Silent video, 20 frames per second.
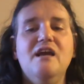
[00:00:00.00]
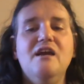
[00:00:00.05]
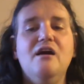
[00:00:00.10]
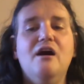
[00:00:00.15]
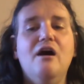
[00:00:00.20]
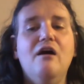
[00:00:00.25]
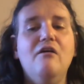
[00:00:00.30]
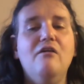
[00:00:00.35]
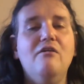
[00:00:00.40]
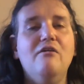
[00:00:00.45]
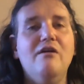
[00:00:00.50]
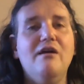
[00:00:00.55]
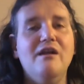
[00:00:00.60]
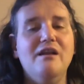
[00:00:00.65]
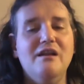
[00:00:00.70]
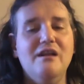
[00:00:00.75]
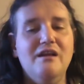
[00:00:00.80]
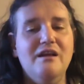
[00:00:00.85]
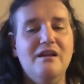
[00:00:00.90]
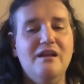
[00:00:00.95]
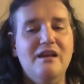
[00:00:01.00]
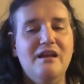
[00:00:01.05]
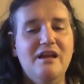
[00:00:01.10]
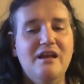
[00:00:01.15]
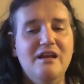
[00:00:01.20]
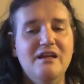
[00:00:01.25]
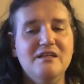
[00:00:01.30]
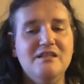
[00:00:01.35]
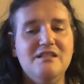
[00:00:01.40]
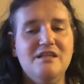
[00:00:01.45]
and all the
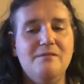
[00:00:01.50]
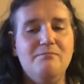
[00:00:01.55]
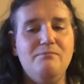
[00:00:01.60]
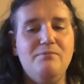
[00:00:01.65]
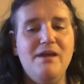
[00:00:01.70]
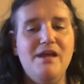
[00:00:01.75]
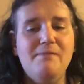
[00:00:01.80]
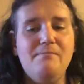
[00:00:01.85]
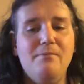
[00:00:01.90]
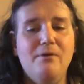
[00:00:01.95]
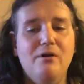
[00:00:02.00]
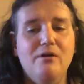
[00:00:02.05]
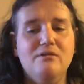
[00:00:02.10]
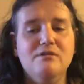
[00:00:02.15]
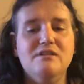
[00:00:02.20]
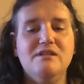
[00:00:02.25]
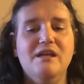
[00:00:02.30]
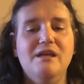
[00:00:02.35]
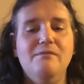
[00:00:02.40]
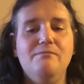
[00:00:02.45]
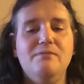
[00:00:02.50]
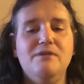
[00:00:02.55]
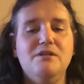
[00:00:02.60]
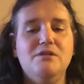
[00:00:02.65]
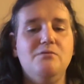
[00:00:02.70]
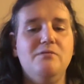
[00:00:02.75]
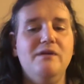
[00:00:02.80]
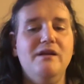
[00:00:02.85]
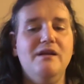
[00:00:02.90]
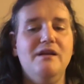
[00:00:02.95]
innocent peoples in
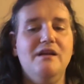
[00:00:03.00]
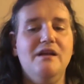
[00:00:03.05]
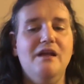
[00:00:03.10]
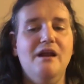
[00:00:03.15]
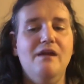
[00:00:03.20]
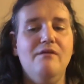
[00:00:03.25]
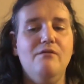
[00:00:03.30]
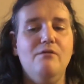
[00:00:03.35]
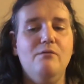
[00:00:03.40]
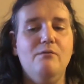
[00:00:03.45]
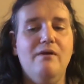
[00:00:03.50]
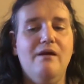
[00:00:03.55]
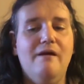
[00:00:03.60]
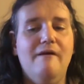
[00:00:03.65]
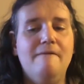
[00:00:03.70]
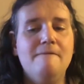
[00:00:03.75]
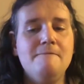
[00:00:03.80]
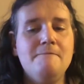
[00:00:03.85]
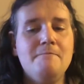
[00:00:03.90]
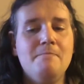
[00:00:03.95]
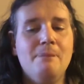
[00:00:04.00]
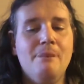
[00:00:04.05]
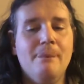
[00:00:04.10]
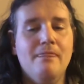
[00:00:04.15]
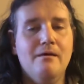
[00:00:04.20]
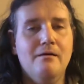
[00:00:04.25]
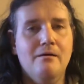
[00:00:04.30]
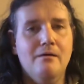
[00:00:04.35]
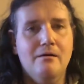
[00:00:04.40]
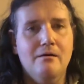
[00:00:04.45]
between and everywhere,
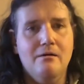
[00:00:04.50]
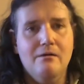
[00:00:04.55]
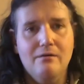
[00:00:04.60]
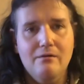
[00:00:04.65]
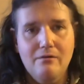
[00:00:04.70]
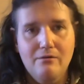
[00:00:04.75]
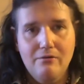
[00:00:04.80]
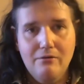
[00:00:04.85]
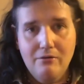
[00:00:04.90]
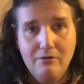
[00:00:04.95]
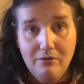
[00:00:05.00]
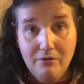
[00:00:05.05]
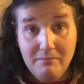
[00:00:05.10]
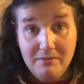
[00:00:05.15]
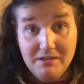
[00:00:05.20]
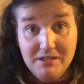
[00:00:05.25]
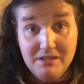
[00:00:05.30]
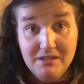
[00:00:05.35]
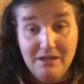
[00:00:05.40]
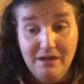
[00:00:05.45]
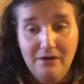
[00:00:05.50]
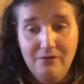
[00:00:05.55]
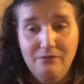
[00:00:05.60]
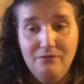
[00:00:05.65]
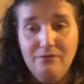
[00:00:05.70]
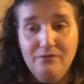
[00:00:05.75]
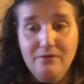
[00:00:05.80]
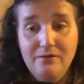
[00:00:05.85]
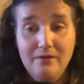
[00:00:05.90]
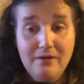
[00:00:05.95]
or
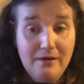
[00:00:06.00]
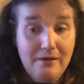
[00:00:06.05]
myself